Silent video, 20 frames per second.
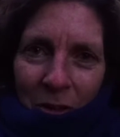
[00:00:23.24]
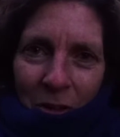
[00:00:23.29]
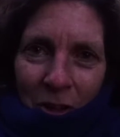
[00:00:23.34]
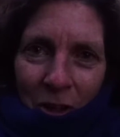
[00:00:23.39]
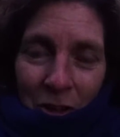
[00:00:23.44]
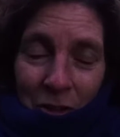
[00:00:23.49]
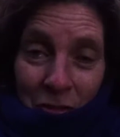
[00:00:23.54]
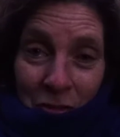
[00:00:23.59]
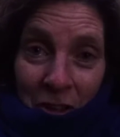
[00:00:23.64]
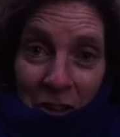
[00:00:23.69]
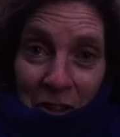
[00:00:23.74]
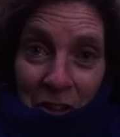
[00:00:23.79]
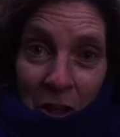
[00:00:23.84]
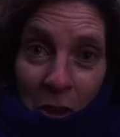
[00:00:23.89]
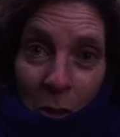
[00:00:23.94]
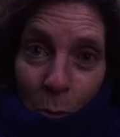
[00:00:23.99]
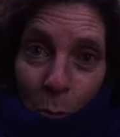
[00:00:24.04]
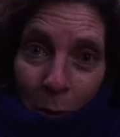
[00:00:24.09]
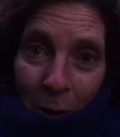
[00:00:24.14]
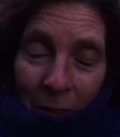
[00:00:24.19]
Contrasts
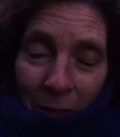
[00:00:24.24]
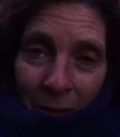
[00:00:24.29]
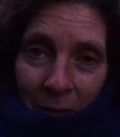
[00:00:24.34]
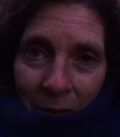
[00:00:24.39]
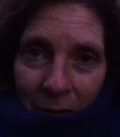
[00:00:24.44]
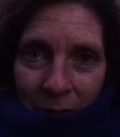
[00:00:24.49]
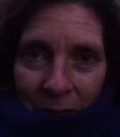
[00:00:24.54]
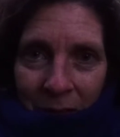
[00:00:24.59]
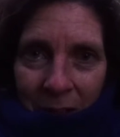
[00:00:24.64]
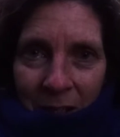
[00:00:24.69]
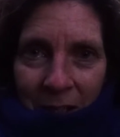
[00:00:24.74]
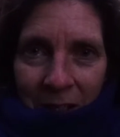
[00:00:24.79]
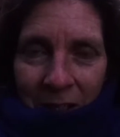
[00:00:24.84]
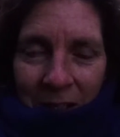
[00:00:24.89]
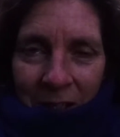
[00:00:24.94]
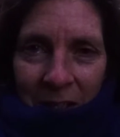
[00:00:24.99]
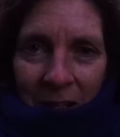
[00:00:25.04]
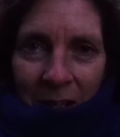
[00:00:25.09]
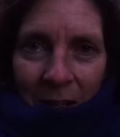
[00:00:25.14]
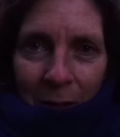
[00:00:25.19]
in the weather.
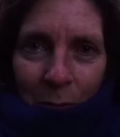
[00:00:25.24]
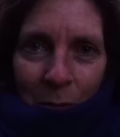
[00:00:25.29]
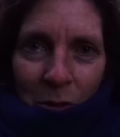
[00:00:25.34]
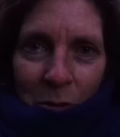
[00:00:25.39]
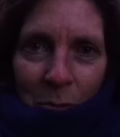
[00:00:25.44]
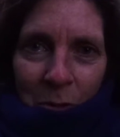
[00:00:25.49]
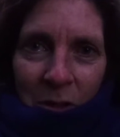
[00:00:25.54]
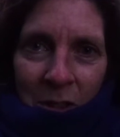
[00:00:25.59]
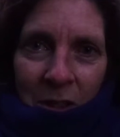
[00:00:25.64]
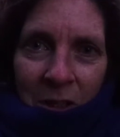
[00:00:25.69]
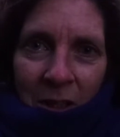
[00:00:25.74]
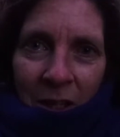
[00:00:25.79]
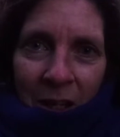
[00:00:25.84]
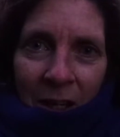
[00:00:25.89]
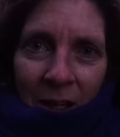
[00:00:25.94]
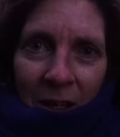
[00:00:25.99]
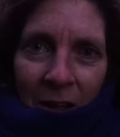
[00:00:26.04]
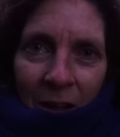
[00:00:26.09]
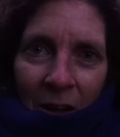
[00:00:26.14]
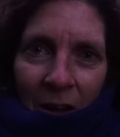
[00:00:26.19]
Yesterday, which was the
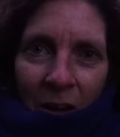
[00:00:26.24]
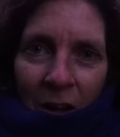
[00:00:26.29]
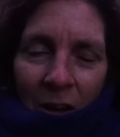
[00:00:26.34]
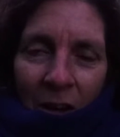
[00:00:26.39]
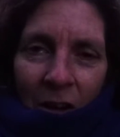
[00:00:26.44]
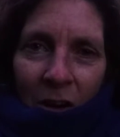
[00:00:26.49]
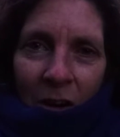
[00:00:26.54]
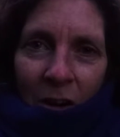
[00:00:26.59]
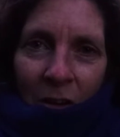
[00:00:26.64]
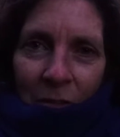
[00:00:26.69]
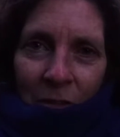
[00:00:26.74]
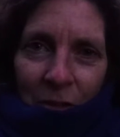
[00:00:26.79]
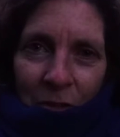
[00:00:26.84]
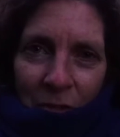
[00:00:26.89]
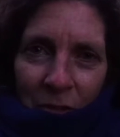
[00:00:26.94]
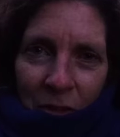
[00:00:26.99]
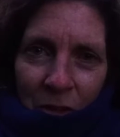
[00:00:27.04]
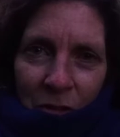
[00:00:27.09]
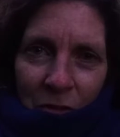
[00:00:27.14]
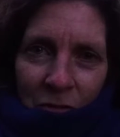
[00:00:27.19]
day of the
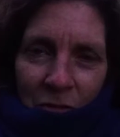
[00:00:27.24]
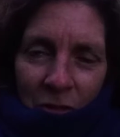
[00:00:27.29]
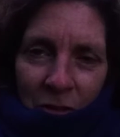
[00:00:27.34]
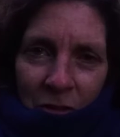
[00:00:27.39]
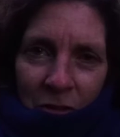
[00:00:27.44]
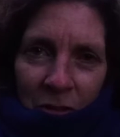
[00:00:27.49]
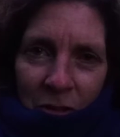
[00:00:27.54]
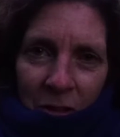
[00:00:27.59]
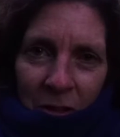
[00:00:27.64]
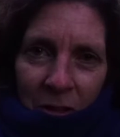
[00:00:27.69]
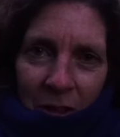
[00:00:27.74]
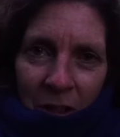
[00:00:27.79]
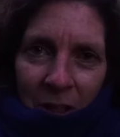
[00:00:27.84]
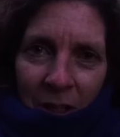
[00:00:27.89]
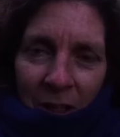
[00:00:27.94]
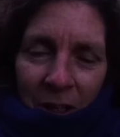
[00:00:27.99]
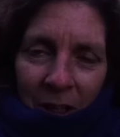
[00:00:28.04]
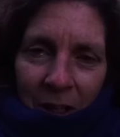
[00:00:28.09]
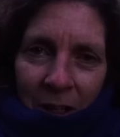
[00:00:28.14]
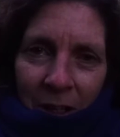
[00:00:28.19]
funeral,
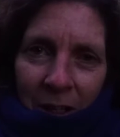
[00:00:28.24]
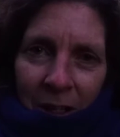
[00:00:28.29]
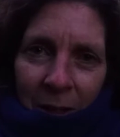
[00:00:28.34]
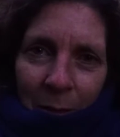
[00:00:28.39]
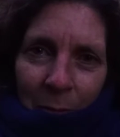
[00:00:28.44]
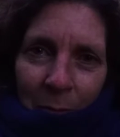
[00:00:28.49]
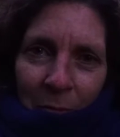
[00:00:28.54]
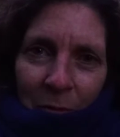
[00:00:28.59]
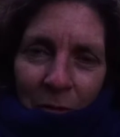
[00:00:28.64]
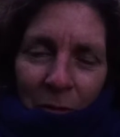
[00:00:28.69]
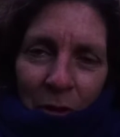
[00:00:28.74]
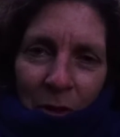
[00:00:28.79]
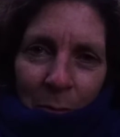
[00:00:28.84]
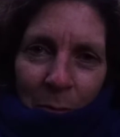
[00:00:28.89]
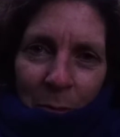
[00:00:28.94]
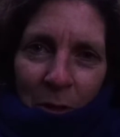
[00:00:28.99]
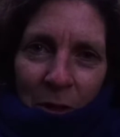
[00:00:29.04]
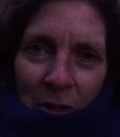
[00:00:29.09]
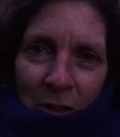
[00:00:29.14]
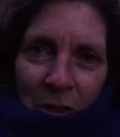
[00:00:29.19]
for the
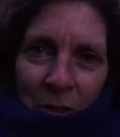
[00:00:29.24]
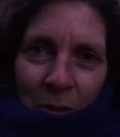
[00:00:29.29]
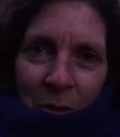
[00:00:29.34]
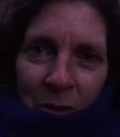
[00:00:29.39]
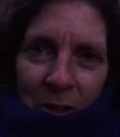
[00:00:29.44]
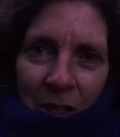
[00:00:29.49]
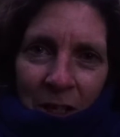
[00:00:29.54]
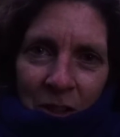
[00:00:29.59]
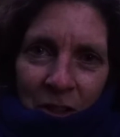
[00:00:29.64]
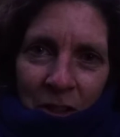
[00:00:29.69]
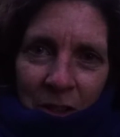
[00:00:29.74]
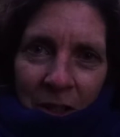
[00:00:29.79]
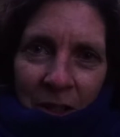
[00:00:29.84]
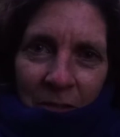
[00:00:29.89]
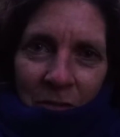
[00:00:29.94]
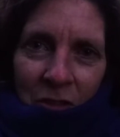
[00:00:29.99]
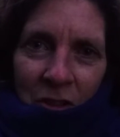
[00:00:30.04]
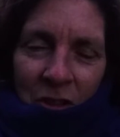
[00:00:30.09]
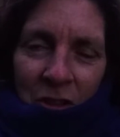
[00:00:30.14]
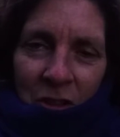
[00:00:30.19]
person whose ashes
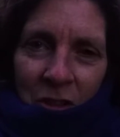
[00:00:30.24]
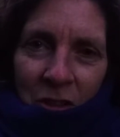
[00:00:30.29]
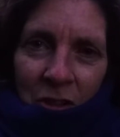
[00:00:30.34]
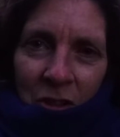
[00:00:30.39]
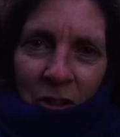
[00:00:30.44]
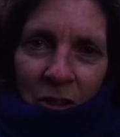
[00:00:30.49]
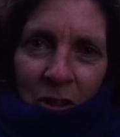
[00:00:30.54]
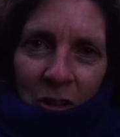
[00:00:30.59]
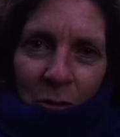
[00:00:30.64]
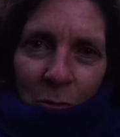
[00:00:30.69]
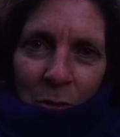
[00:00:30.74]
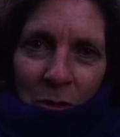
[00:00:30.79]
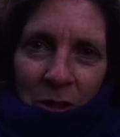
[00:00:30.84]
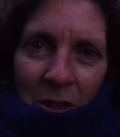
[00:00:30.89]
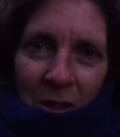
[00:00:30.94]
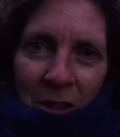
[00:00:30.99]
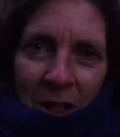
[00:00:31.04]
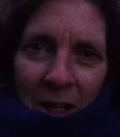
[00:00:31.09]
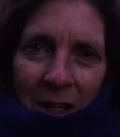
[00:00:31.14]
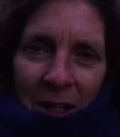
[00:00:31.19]
I've just interred, was
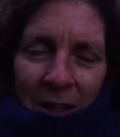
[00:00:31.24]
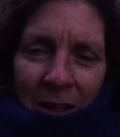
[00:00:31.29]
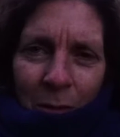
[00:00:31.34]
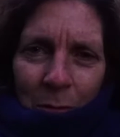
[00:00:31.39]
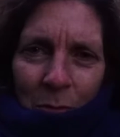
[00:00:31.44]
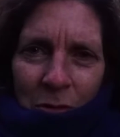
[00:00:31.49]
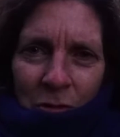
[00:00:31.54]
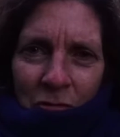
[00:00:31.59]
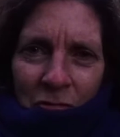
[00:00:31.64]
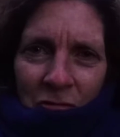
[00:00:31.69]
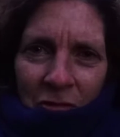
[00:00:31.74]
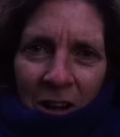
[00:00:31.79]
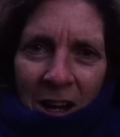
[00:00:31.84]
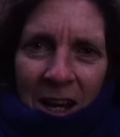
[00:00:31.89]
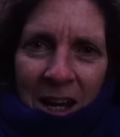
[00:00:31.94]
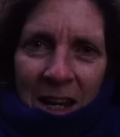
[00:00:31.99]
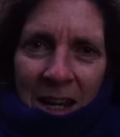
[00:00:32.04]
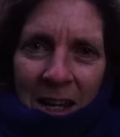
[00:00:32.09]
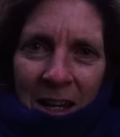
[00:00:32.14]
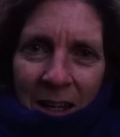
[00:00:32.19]
a day that was
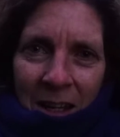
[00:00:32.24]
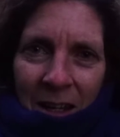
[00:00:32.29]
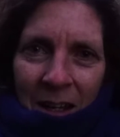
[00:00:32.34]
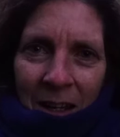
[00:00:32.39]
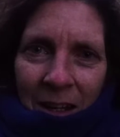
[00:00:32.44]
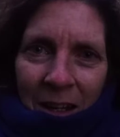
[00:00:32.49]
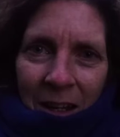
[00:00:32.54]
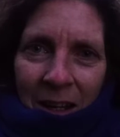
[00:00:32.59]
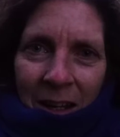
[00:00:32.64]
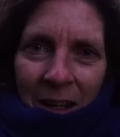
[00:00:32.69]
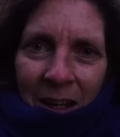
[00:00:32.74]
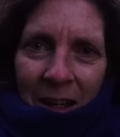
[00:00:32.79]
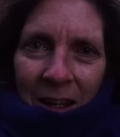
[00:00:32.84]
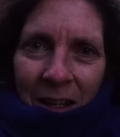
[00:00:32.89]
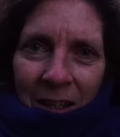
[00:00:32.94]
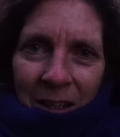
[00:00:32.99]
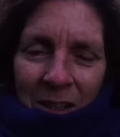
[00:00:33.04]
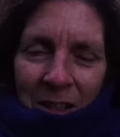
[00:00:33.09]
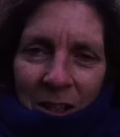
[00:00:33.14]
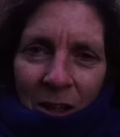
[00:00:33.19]
grey
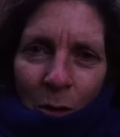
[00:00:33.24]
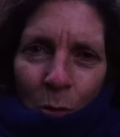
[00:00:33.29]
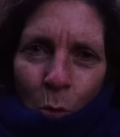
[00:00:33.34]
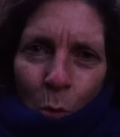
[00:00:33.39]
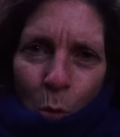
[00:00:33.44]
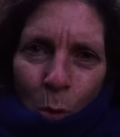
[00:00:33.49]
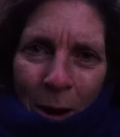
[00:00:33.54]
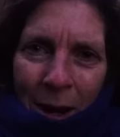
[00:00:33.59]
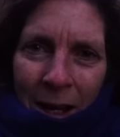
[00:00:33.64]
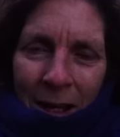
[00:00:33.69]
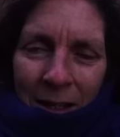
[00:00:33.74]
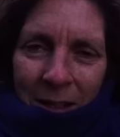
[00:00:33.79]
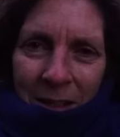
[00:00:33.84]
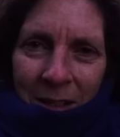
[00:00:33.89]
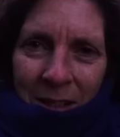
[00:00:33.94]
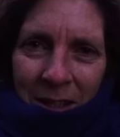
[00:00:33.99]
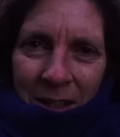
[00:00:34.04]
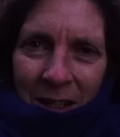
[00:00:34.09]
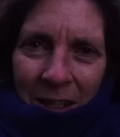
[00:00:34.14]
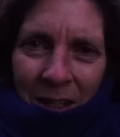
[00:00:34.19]
and wet
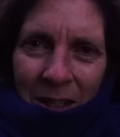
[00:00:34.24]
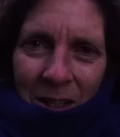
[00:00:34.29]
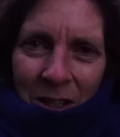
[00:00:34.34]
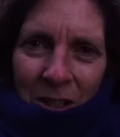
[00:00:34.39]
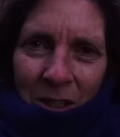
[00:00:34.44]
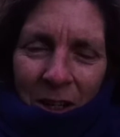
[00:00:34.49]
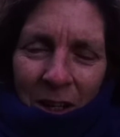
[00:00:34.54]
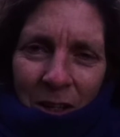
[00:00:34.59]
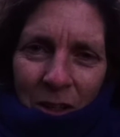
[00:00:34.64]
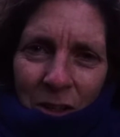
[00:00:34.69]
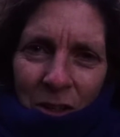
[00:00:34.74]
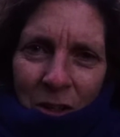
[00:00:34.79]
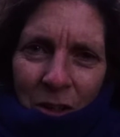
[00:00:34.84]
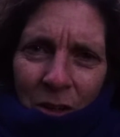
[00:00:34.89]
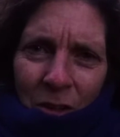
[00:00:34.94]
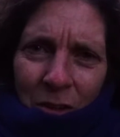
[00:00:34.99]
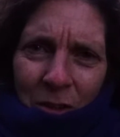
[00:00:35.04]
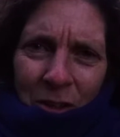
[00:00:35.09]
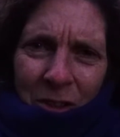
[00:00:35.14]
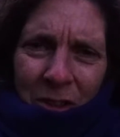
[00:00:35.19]
and
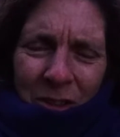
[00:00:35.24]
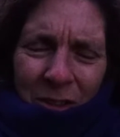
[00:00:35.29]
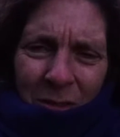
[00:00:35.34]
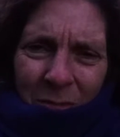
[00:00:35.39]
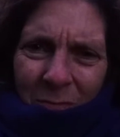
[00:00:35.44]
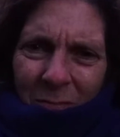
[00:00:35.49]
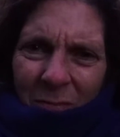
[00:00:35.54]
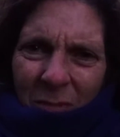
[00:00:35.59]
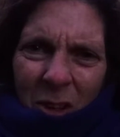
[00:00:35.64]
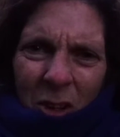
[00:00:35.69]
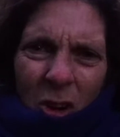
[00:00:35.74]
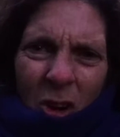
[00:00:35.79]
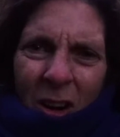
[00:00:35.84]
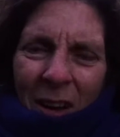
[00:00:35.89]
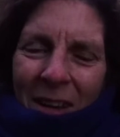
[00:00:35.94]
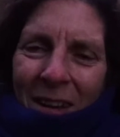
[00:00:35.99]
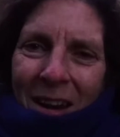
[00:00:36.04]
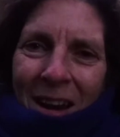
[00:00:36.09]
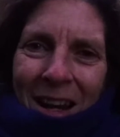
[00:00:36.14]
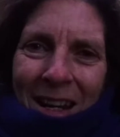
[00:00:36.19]
not
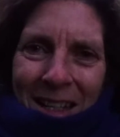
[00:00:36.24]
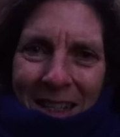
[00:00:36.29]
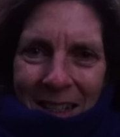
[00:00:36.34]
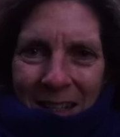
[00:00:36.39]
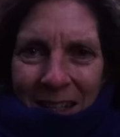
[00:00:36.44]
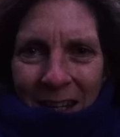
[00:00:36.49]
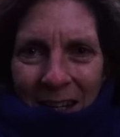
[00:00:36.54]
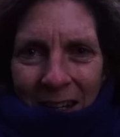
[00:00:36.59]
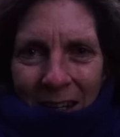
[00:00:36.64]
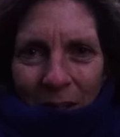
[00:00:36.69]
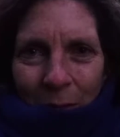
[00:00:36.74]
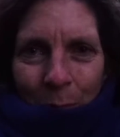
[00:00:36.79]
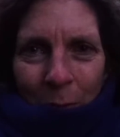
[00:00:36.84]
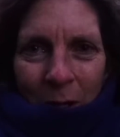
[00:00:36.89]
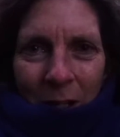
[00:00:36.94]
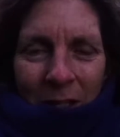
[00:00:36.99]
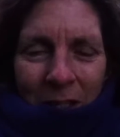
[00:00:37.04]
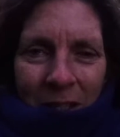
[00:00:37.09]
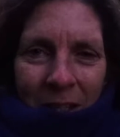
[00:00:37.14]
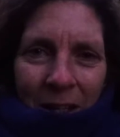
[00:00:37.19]
a nice day, you
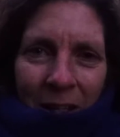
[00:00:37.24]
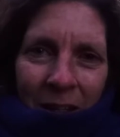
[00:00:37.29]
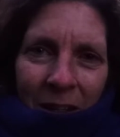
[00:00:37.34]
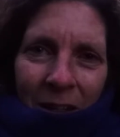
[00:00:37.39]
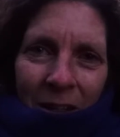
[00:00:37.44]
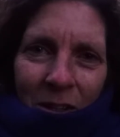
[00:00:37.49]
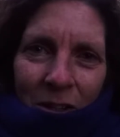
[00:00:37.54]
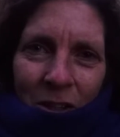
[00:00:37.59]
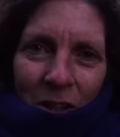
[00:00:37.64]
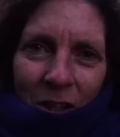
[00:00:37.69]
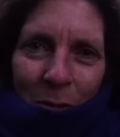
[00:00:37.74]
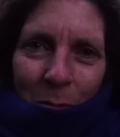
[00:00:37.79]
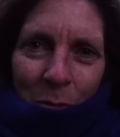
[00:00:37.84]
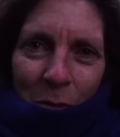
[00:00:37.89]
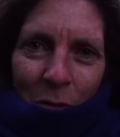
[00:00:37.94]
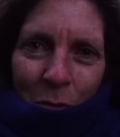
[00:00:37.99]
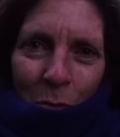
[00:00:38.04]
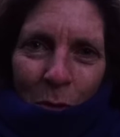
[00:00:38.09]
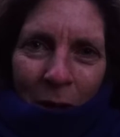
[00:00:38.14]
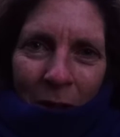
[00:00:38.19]
might say, in terms
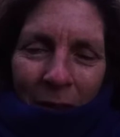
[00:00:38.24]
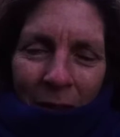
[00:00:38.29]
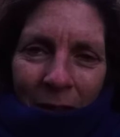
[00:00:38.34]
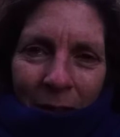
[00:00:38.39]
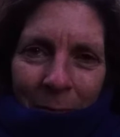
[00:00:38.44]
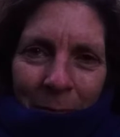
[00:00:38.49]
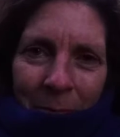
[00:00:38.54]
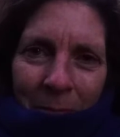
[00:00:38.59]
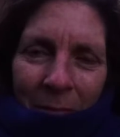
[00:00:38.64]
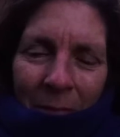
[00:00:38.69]
of weather.